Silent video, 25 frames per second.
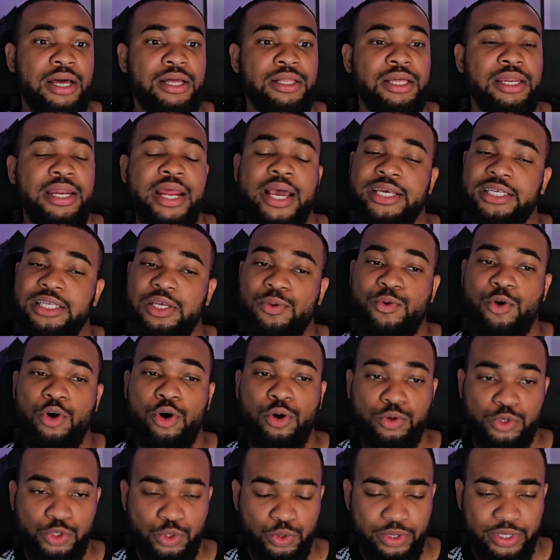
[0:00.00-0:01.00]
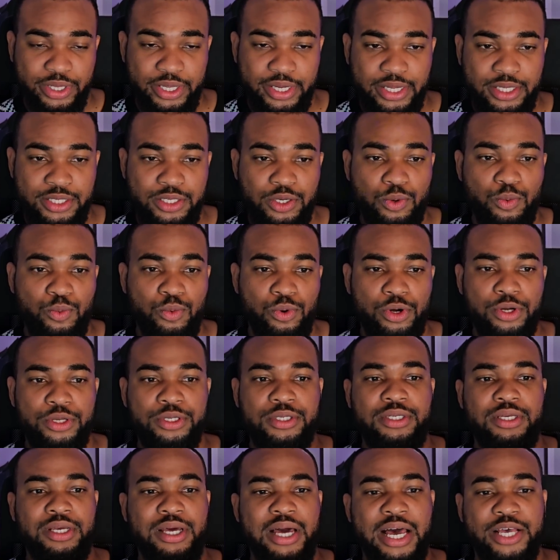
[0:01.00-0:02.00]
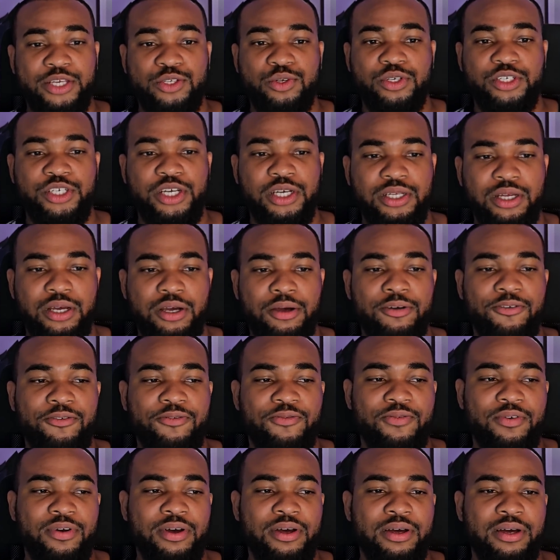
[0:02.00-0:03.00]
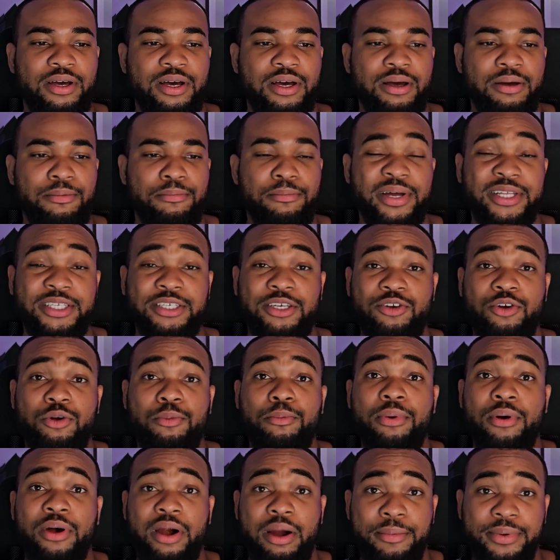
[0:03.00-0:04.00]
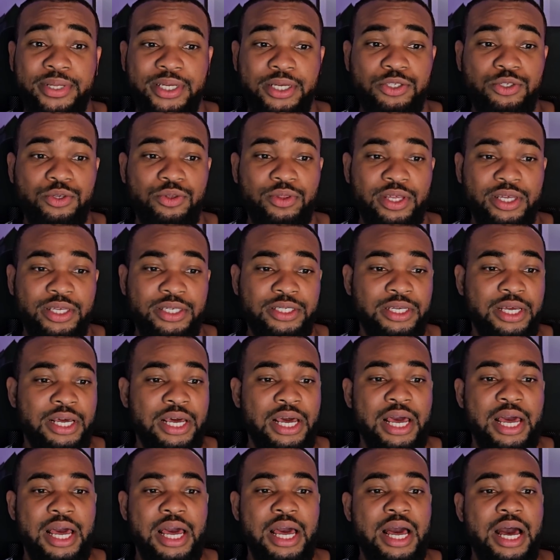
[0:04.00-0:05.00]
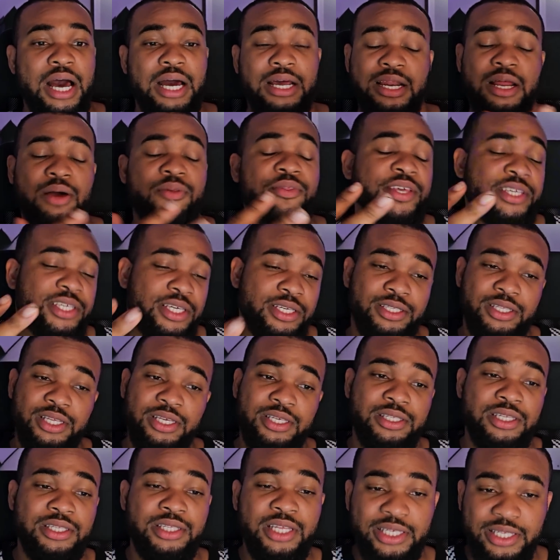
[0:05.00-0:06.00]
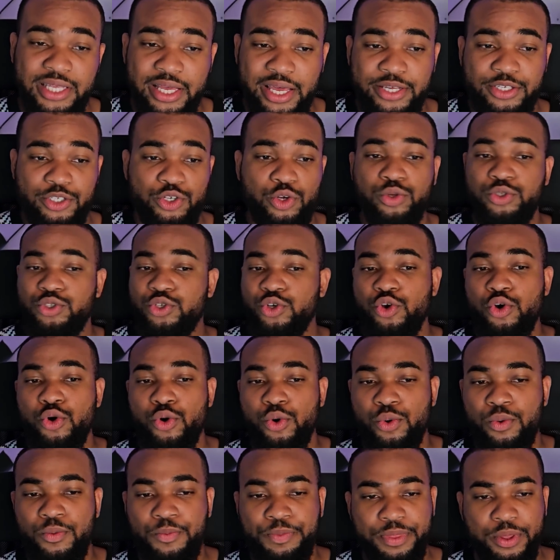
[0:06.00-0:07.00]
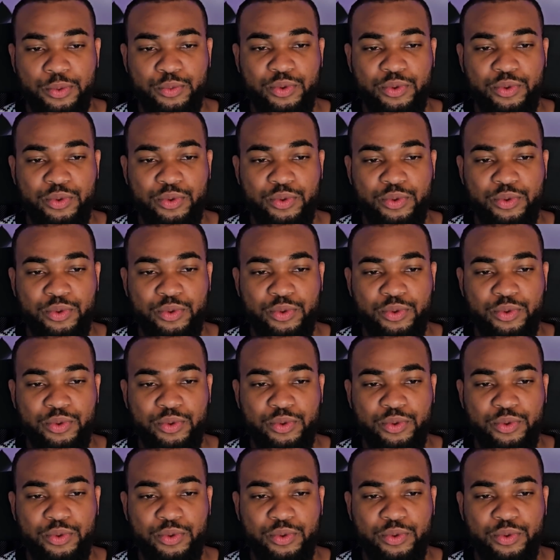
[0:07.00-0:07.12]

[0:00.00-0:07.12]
The next thing we also did was associate a material parameter to this, and now this thing is good to go.